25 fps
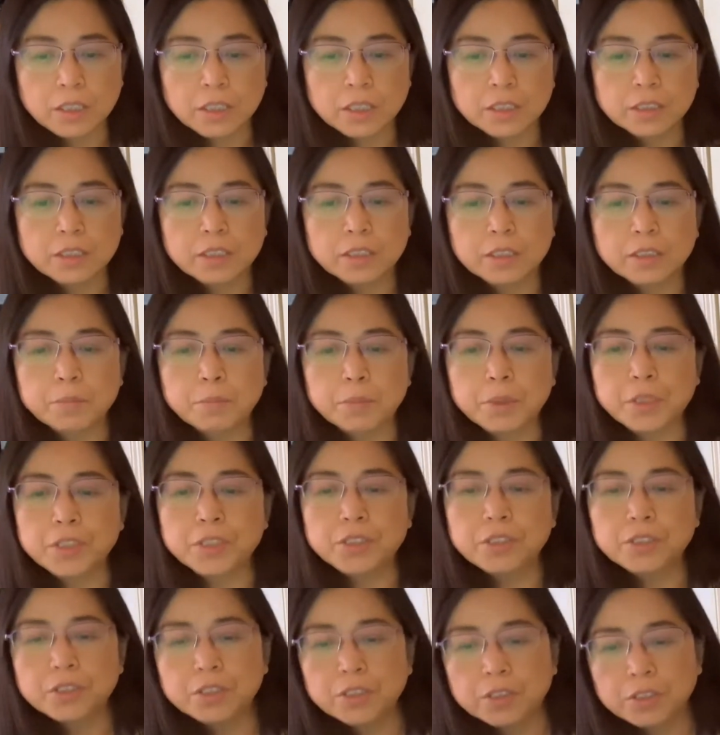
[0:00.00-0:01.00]
It is
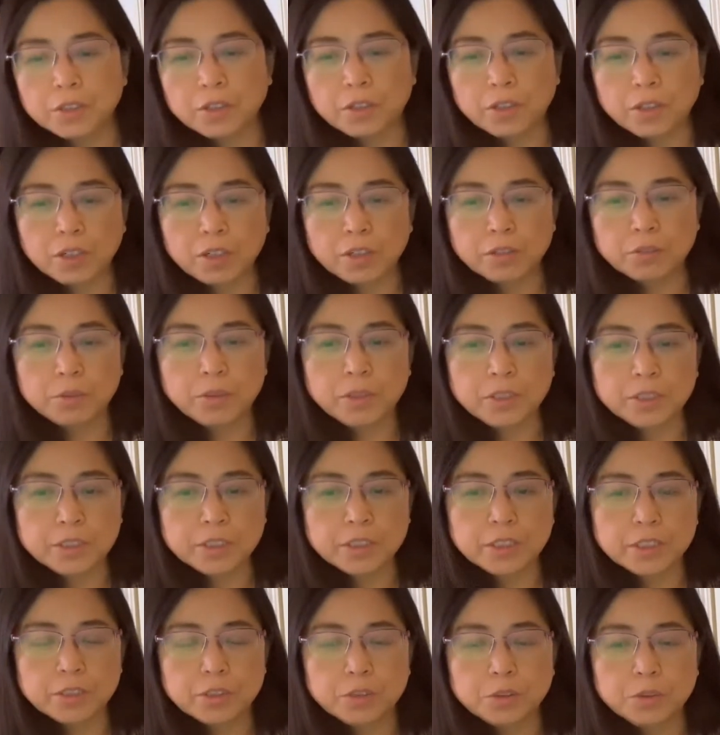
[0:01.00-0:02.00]
majorly
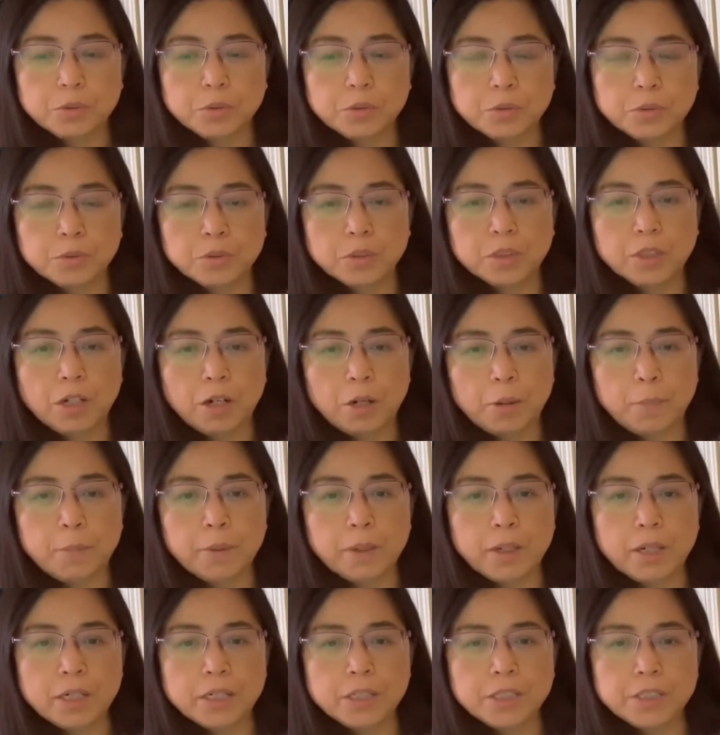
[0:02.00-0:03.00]
related to
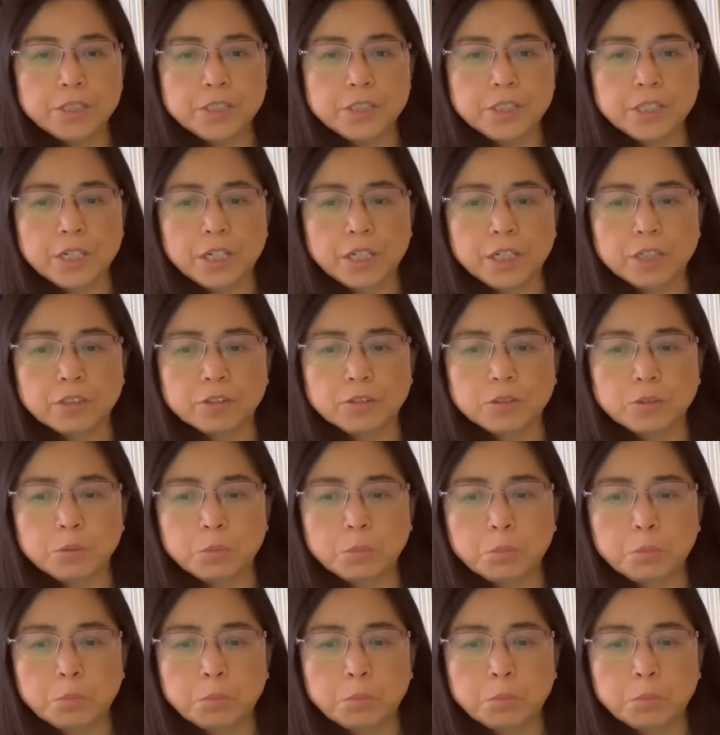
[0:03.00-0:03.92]
gallbladder channel.